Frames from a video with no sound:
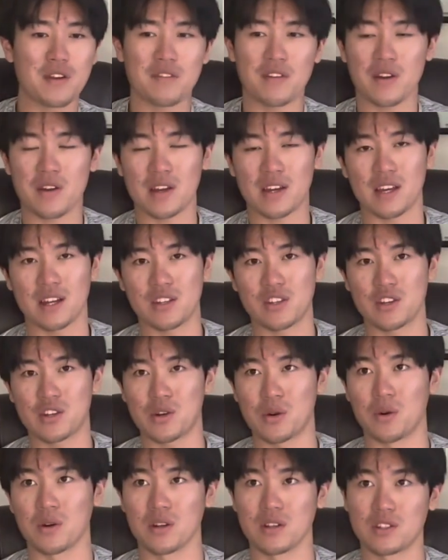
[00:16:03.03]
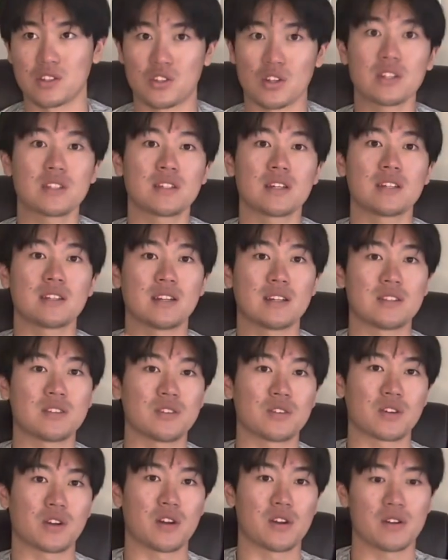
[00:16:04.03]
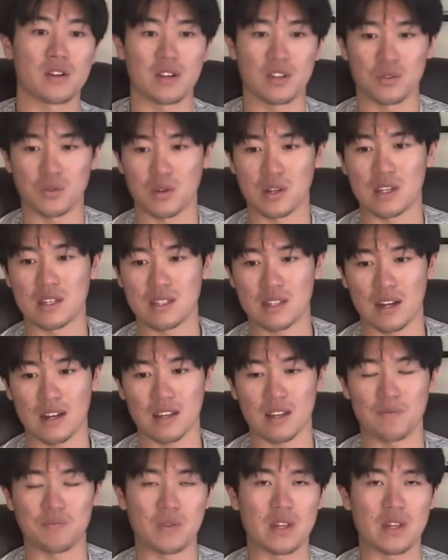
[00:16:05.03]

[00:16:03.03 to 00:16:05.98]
very catchy chorus, just like Denzel Curry's, where he's talking,